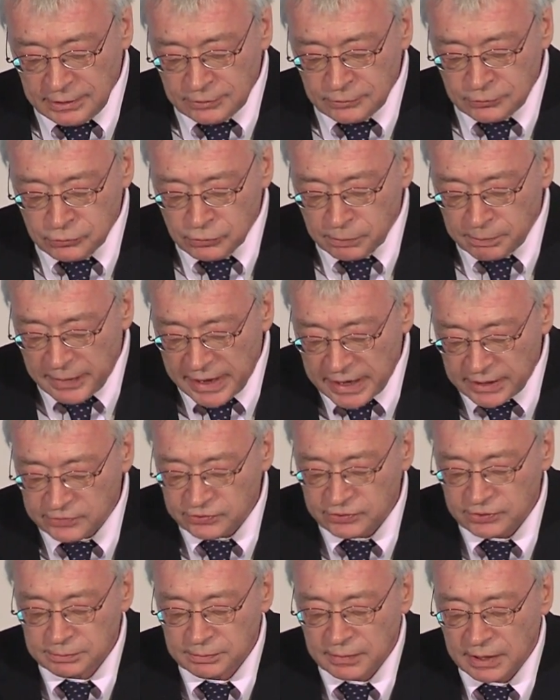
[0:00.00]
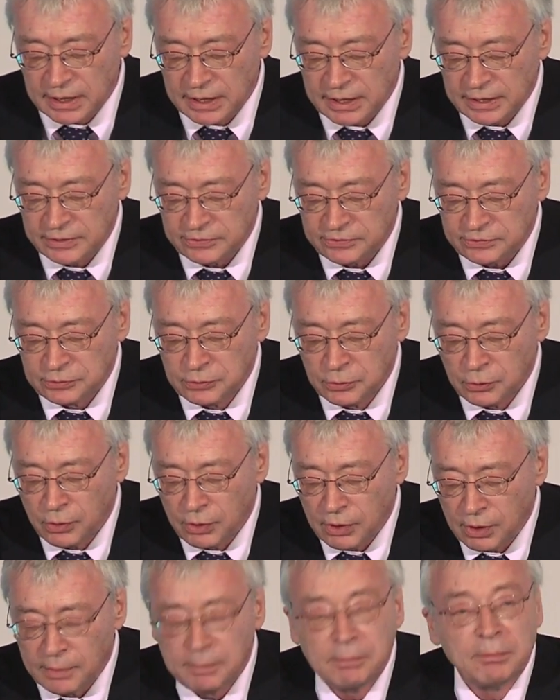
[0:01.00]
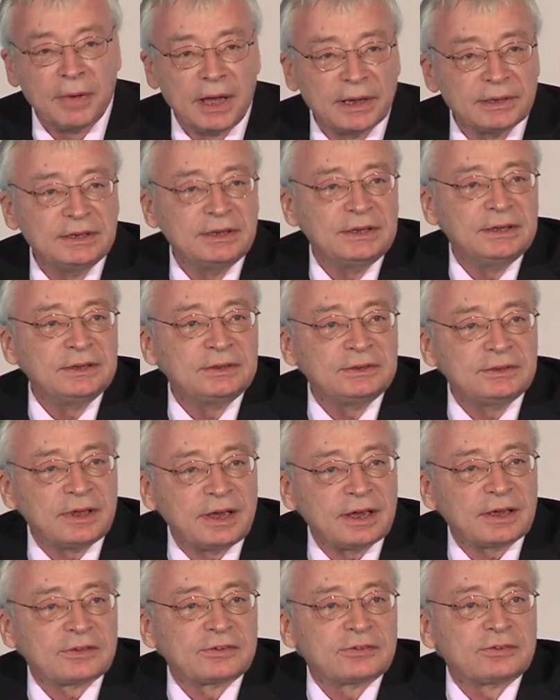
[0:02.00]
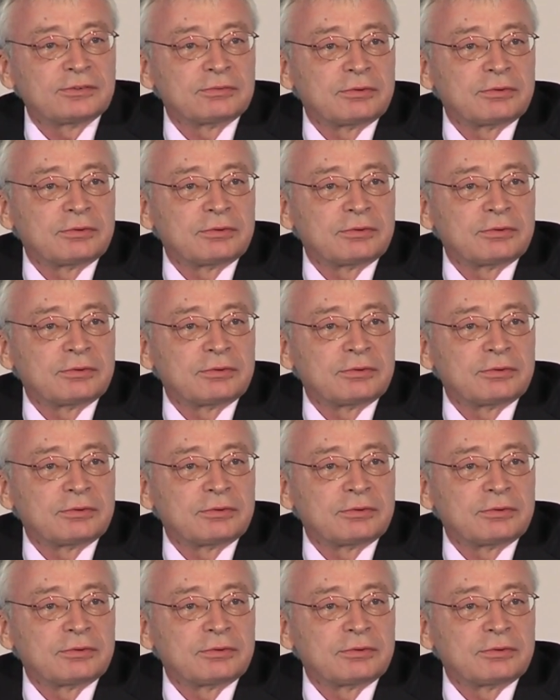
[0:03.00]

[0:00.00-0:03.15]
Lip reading: to maximize your money tax